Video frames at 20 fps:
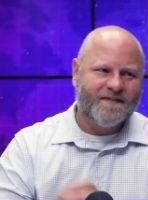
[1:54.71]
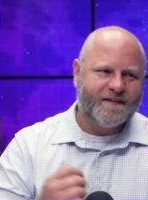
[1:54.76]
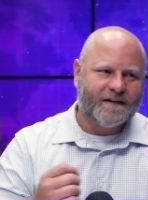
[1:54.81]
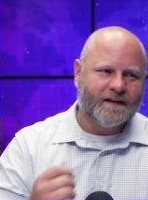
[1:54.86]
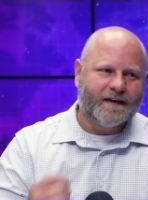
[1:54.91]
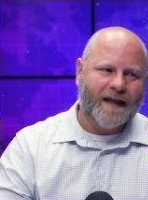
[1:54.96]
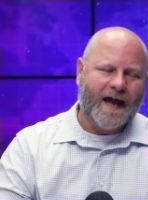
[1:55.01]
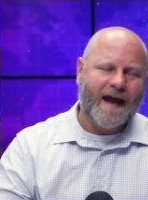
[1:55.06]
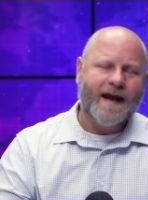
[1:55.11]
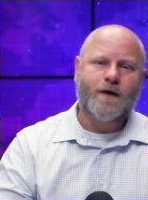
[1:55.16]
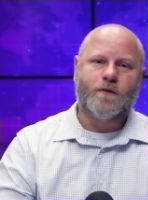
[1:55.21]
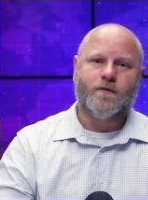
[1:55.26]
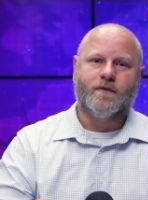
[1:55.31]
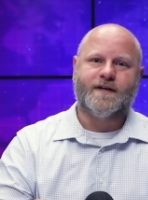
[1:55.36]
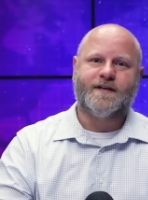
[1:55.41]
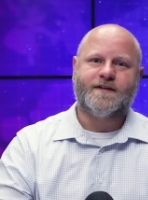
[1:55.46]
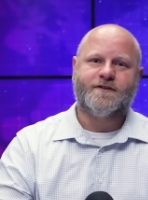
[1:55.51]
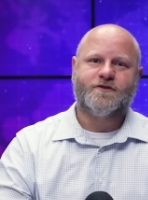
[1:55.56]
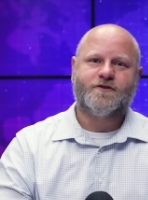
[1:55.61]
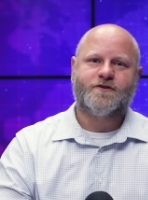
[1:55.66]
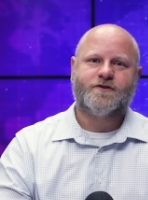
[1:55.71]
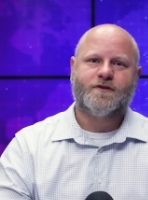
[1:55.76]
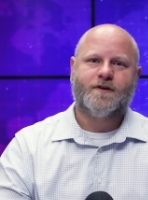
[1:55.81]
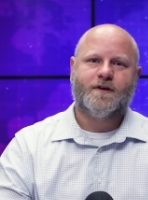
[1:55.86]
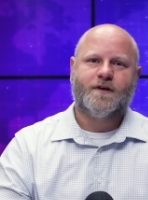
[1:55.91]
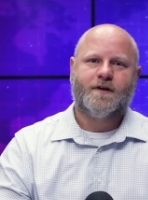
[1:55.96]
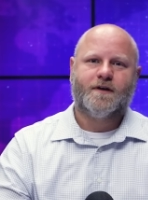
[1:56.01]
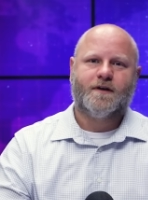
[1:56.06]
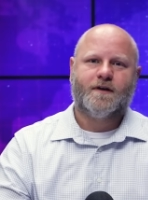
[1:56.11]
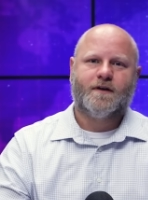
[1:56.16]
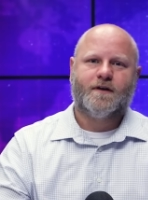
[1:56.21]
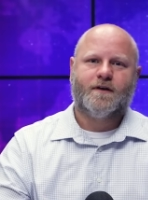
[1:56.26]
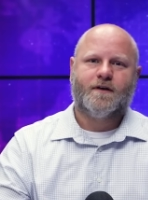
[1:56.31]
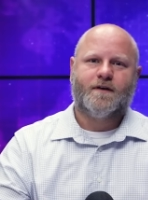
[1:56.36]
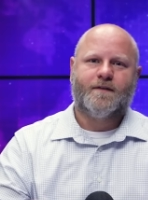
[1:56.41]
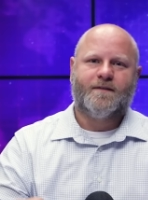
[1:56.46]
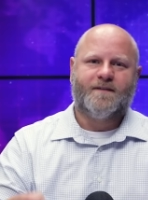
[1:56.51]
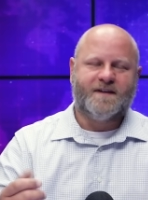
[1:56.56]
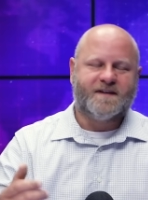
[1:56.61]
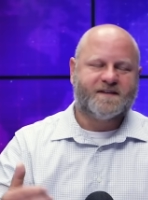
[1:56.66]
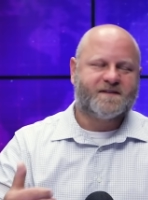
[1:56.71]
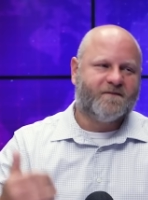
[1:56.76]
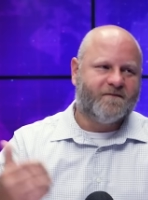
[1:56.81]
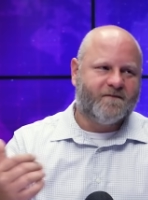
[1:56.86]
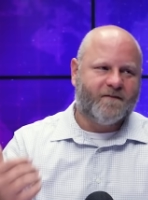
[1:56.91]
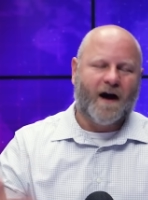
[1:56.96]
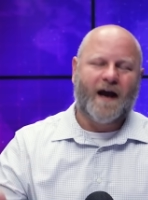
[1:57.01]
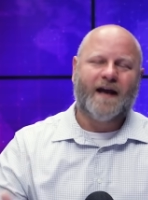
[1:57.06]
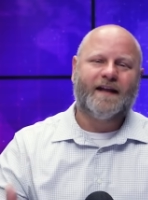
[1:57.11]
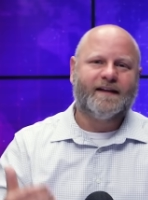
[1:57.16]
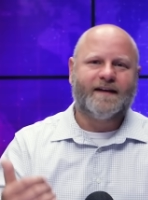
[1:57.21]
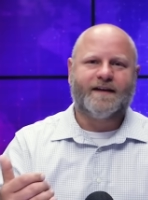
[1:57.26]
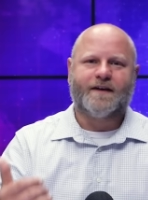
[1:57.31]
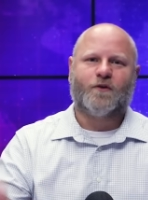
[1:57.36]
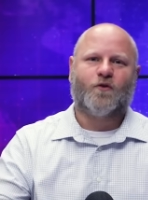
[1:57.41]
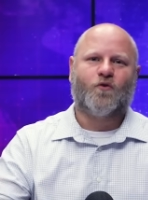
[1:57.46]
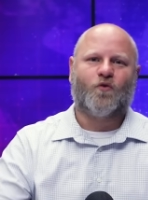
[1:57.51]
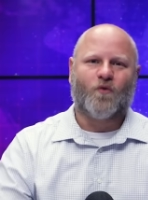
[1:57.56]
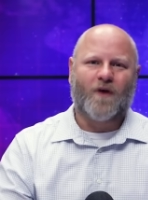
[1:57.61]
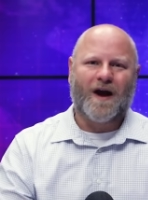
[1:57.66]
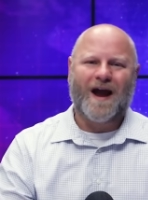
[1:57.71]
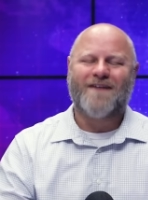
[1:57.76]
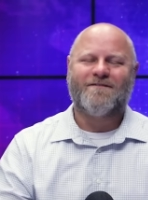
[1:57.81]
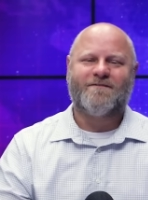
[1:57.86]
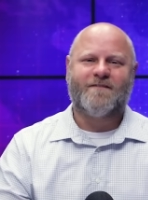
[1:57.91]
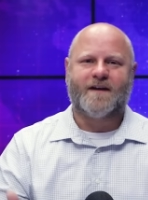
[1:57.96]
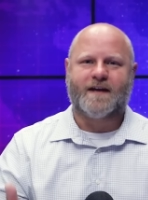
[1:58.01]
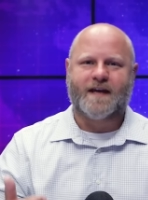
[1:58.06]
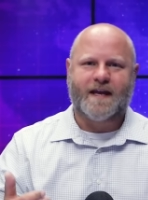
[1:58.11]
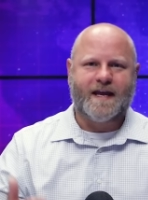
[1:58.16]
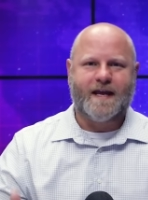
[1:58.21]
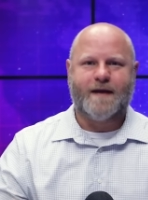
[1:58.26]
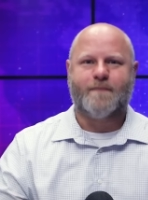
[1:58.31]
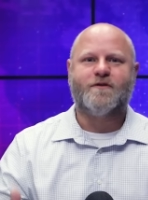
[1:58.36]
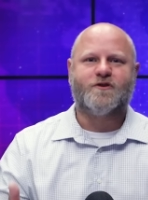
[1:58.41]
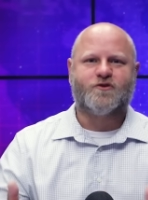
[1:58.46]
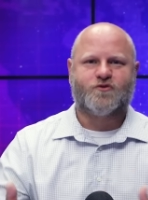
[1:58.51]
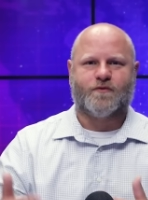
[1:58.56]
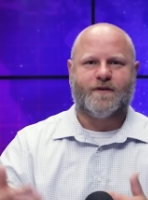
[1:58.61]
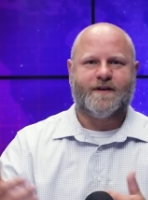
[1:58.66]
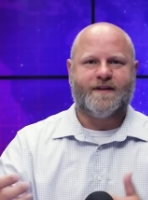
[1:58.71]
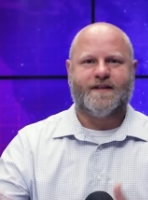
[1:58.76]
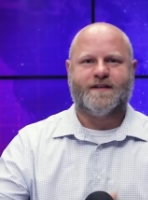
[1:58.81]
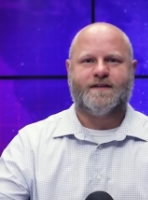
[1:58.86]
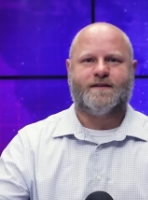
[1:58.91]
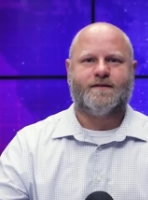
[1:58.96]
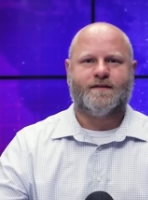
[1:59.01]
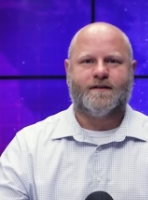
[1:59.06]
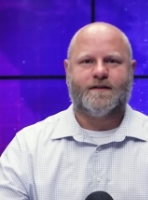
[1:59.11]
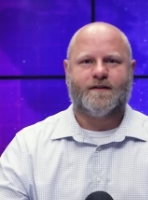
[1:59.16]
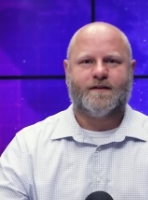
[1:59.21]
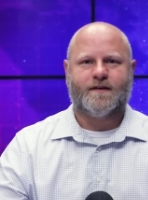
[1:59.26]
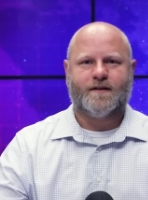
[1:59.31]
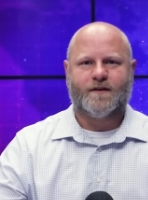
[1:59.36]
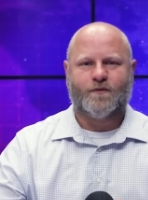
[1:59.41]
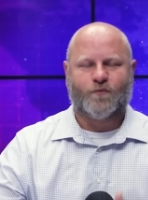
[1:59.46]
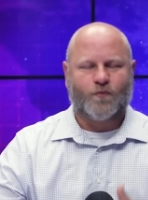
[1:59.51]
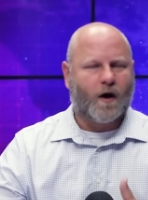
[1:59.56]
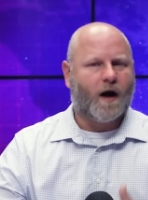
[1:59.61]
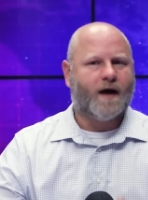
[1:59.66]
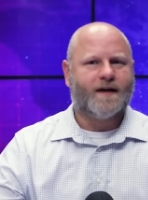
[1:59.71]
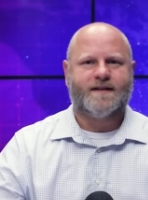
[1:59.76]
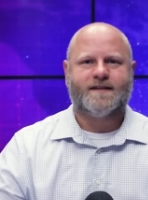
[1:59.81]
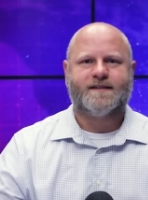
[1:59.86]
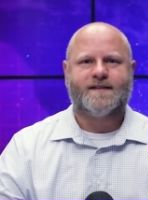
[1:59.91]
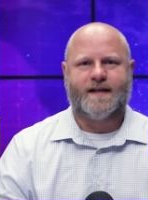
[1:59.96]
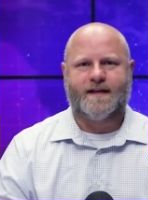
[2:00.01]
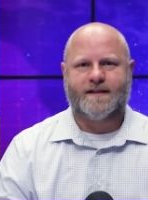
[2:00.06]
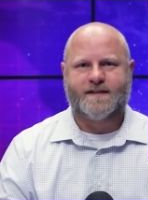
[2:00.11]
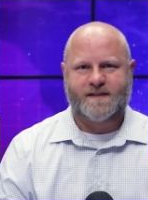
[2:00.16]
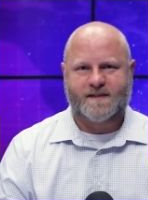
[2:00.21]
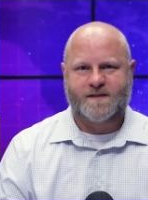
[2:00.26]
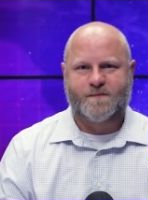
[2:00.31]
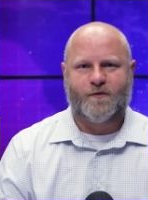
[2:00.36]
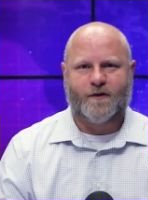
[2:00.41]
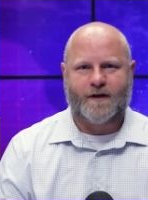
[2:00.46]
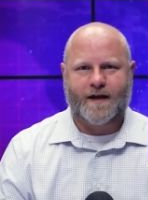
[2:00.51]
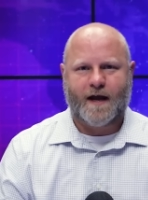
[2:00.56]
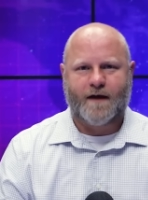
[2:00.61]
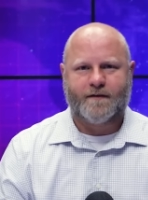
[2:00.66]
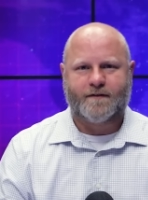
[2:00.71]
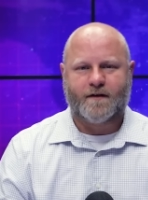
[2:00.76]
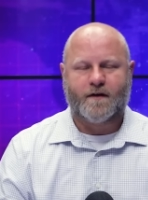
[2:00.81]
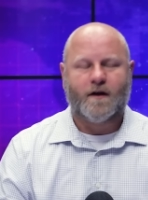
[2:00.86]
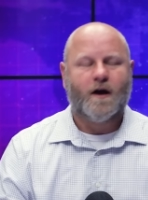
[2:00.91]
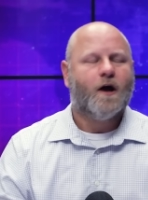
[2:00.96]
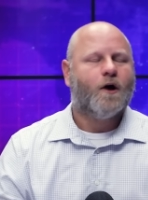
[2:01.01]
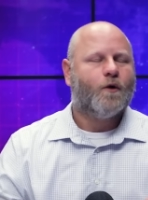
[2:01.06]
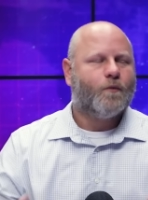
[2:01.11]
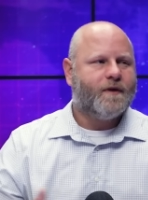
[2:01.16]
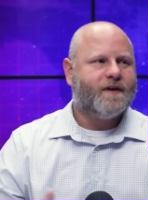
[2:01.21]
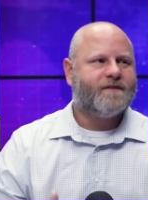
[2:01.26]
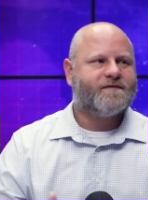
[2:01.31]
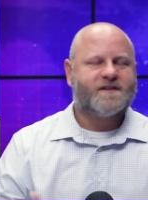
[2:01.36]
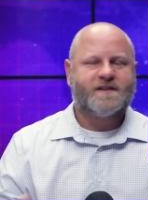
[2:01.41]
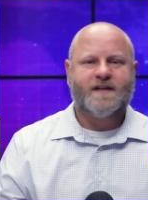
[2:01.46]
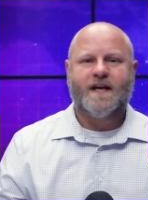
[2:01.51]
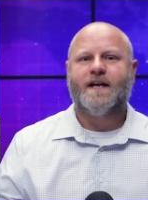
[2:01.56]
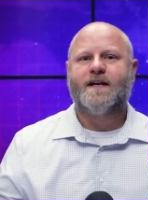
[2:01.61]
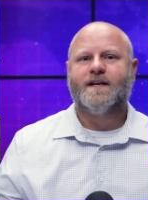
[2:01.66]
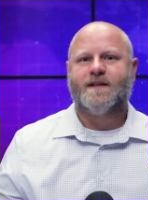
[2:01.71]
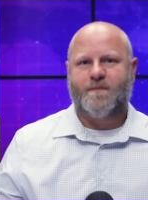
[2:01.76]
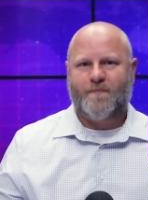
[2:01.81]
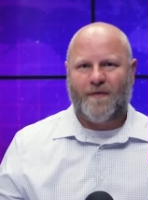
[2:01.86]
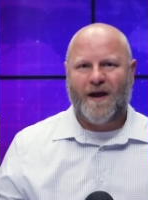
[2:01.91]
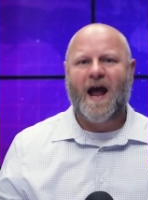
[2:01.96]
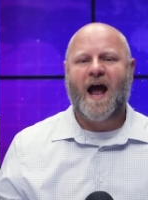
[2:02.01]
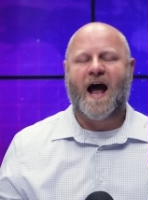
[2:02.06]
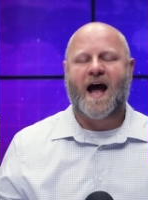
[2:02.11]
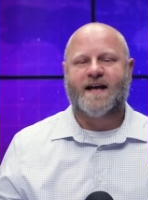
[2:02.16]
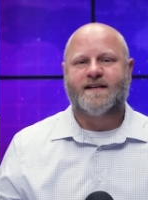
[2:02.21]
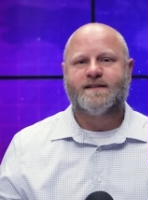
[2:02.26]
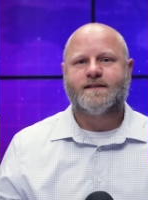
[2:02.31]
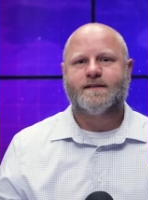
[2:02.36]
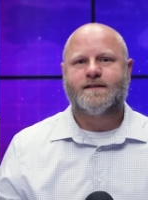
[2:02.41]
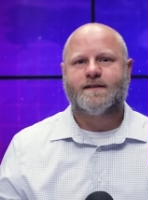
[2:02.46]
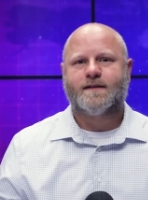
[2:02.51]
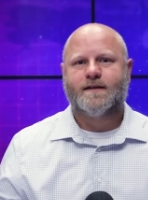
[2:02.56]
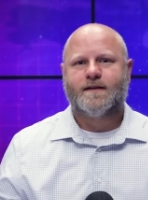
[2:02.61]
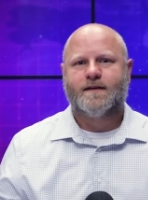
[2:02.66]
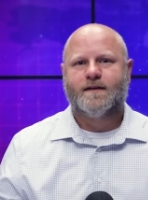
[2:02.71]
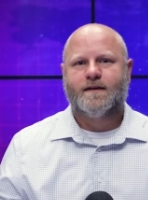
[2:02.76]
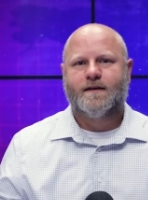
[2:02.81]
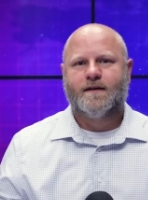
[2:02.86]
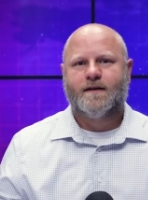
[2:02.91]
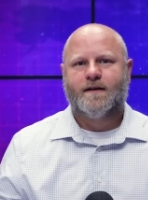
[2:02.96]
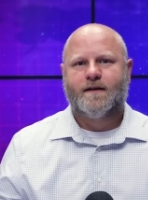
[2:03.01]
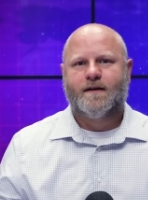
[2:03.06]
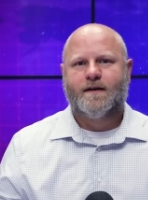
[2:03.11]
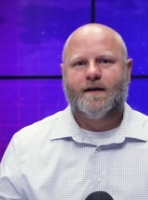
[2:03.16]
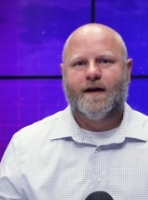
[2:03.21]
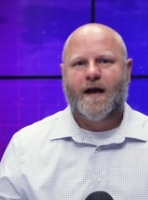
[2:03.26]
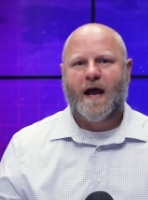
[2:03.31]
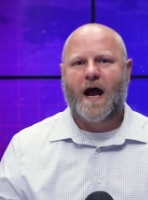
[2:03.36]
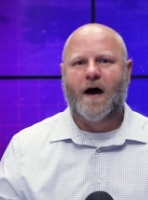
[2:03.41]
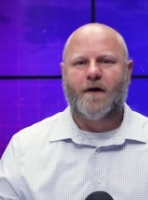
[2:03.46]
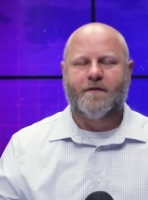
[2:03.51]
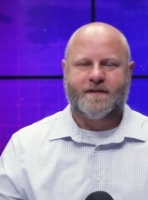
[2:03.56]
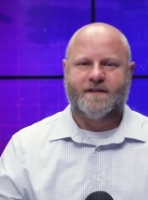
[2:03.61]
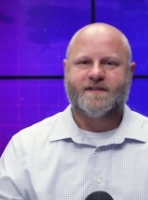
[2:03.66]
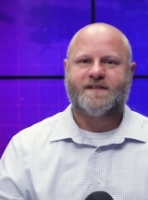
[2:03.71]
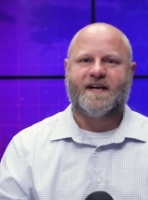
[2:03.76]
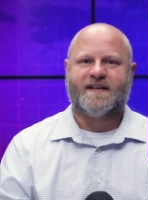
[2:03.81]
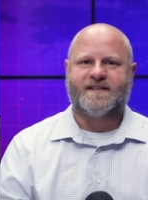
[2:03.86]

The language, this violent graphic imagery that Ron DeSantis is putting out there, we have seen in the past how this